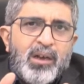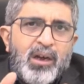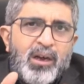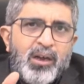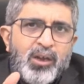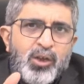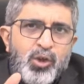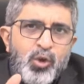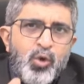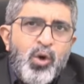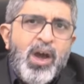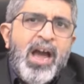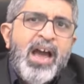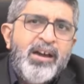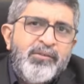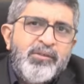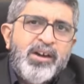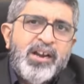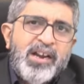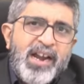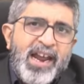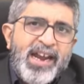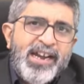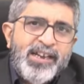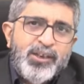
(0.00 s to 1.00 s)
You have a
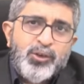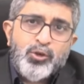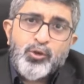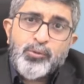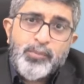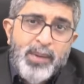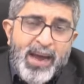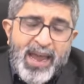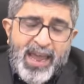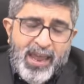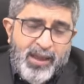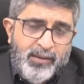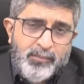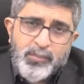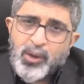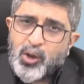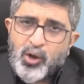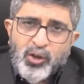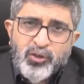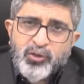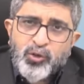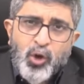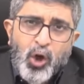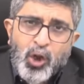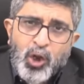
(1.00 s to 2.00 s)
right to buy
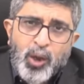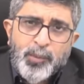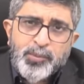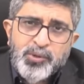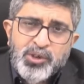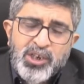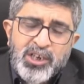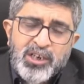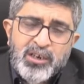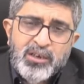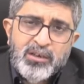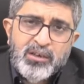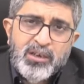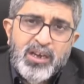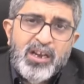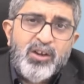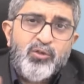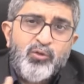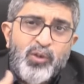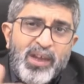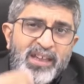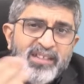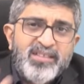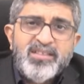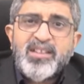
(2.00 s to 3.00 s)
because call option
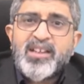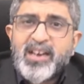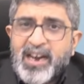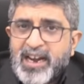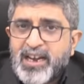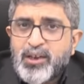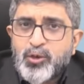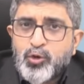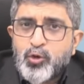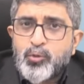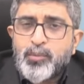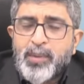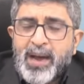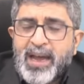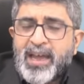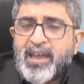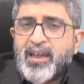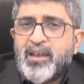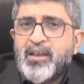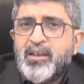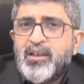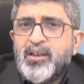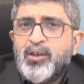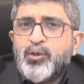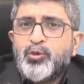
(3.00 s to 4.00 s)
conveys the right to buy.
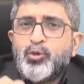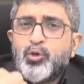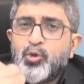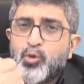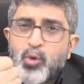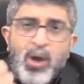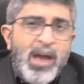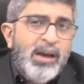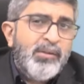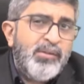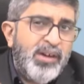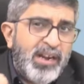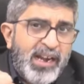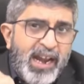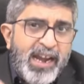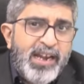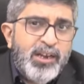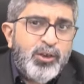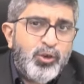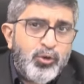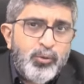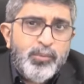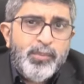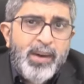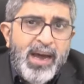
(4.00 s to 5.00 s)
So you have a
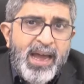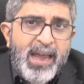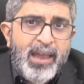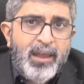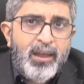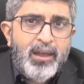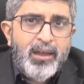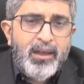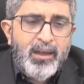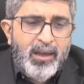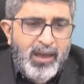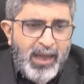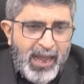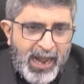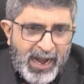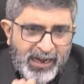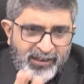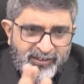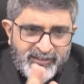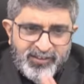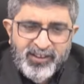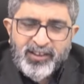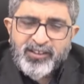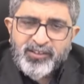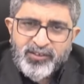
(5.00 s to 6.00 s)
right to buy at
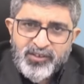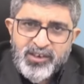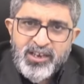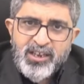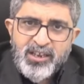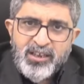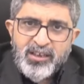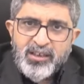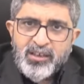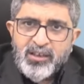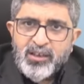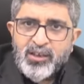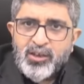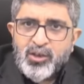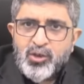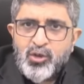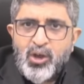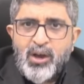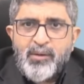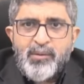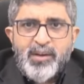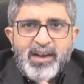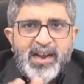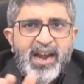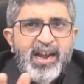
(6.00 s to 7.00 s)
60, you
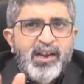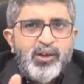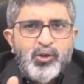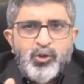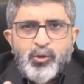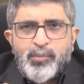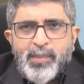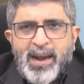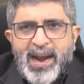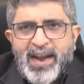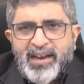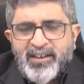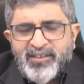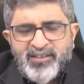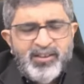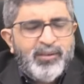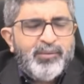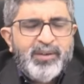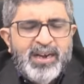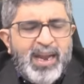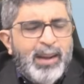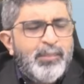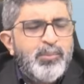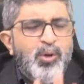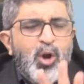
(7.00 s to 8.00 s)
have a right to buy at
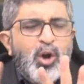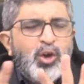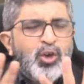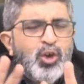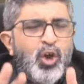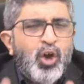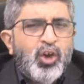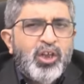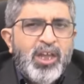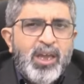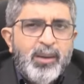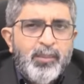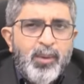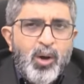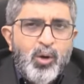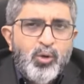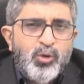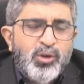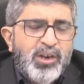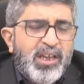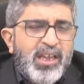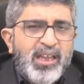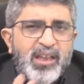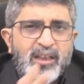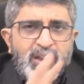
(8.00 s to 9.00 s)
70. I'm not talking
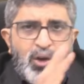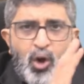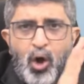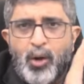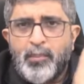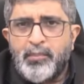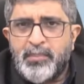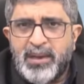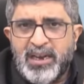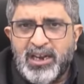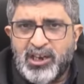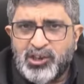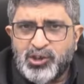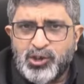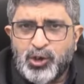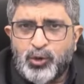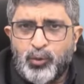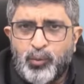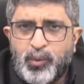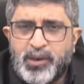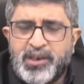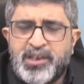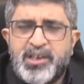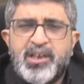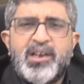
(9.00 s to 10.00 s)
about combination
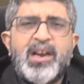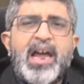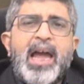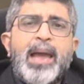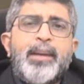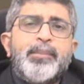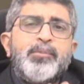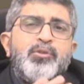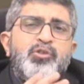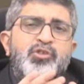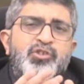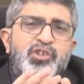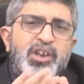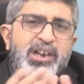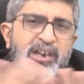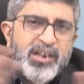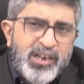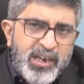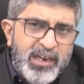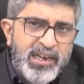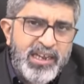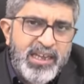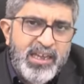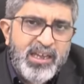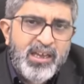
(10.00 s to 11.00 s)
over here. I'm
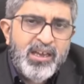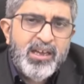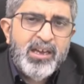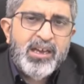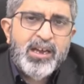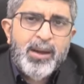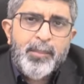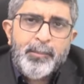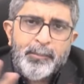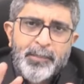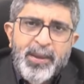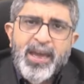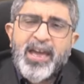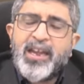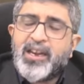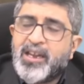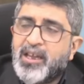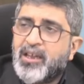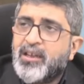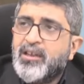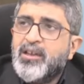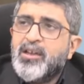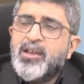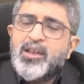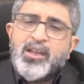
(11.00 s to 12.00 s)
generally
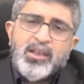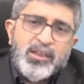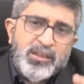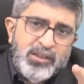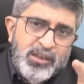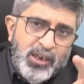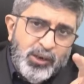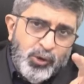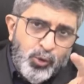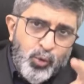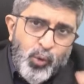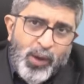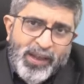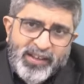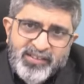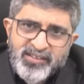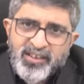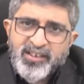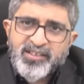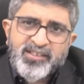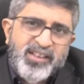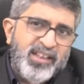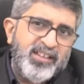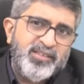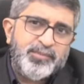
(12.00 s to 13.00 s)
comparing the two
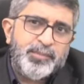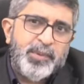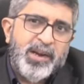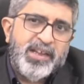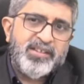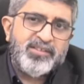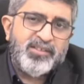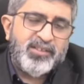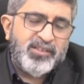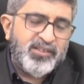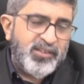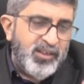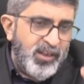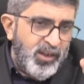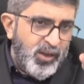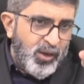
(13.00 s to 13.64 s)
exercise prices.